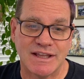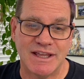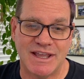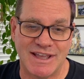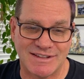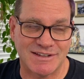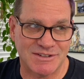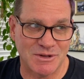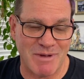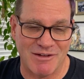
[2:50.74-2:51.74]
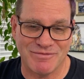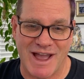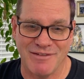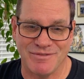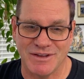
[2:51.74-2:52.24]
He hits it to about
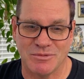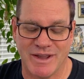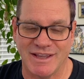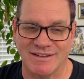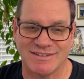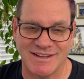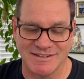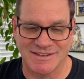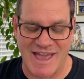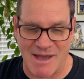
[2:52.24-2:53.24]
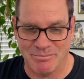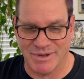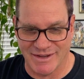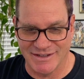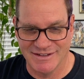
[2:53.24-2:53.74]
five feet away. He sinks that
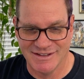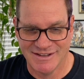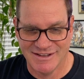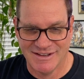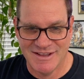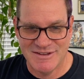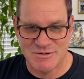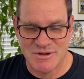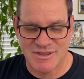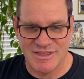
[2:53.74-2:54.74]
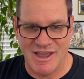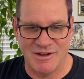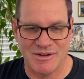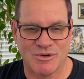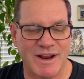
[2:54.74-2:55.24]
putt.
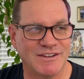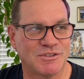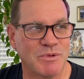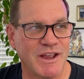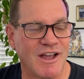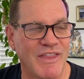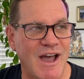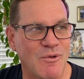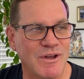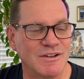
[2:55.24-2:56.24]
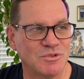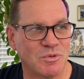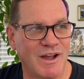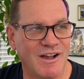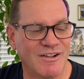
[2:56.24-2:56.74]
A great swing on that one as
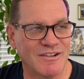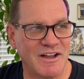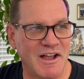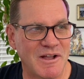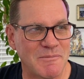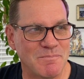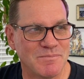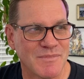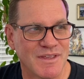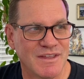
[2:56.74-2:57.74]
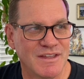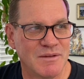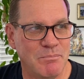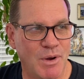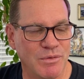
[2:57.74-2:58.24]
well. Um,
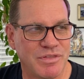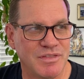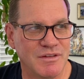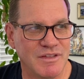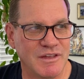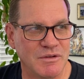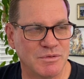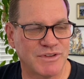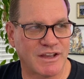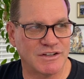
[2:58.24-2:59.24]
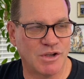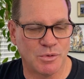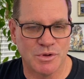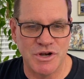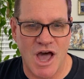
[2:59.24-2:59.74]
both, it was like a
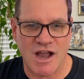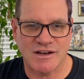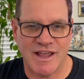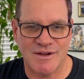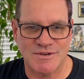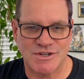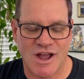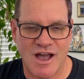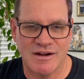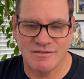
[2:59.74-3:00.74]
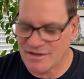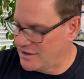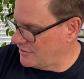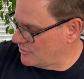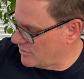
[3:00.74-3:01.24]
total knockdown shot. I
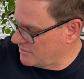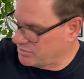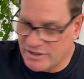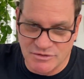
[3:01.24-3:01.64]
don't know what he played.